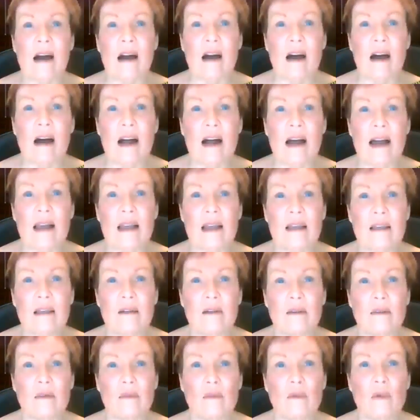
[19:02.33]
I
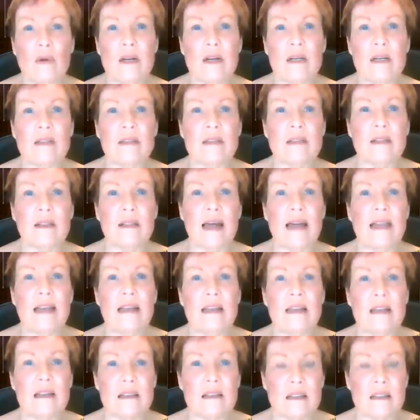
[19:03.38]
was
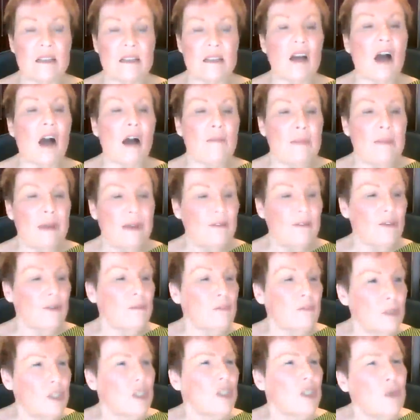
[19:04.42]
letting it stop me
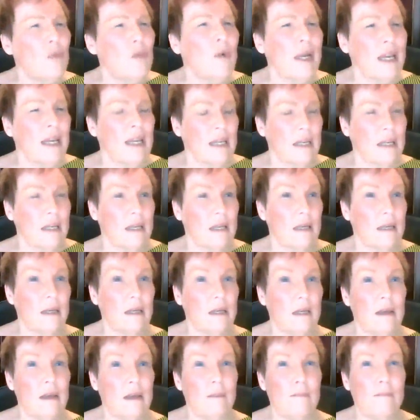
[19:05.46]
from doing
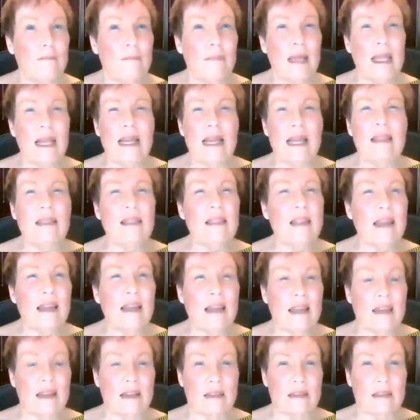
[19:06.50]
many
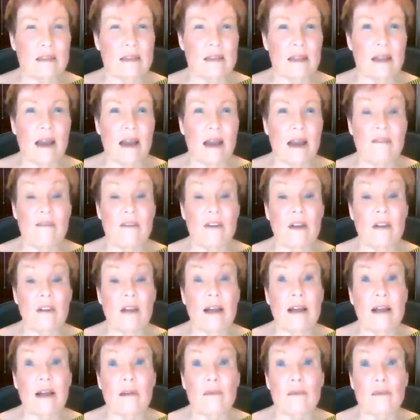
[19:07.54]
things that I felt
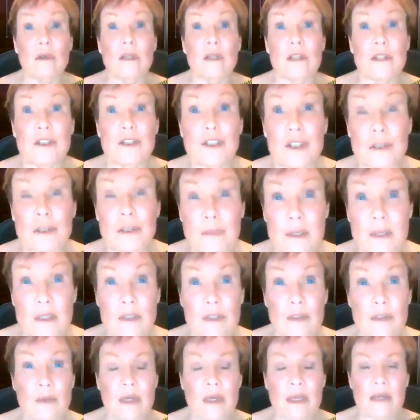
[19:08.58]
like I really should be
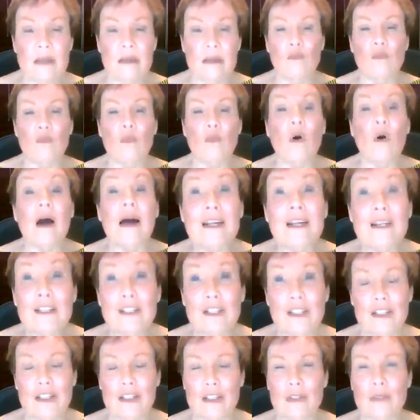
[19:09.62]
doing and wanted
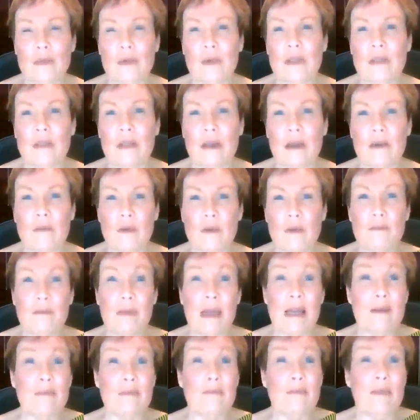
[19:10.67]
to do, and that would
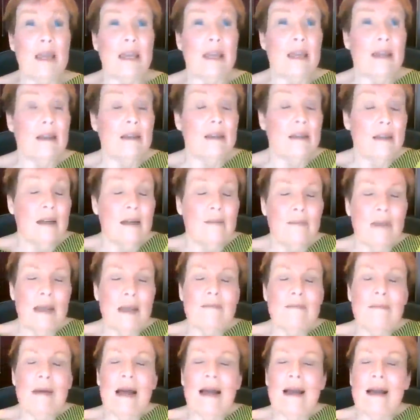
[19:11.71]
make
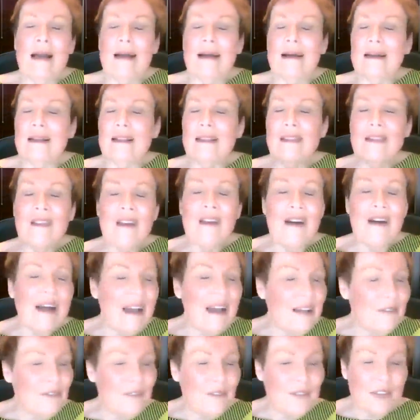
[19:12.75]
my
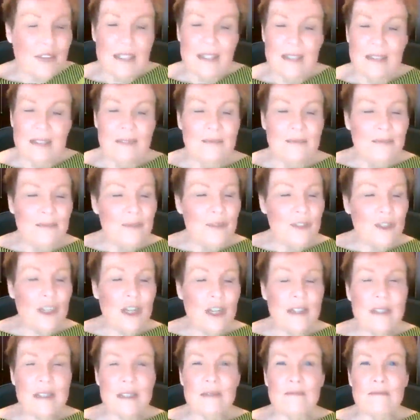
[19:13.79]
life
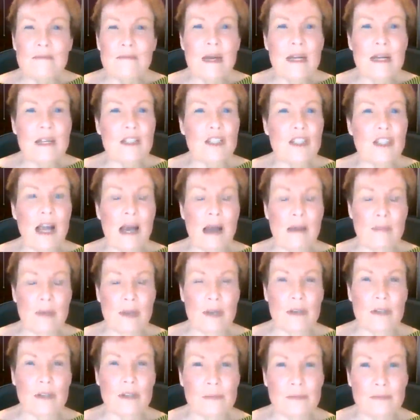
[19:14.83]
just much
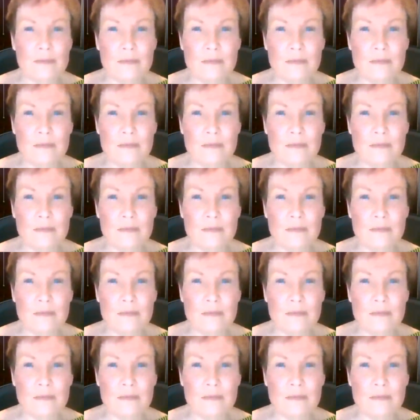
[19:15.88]
happier.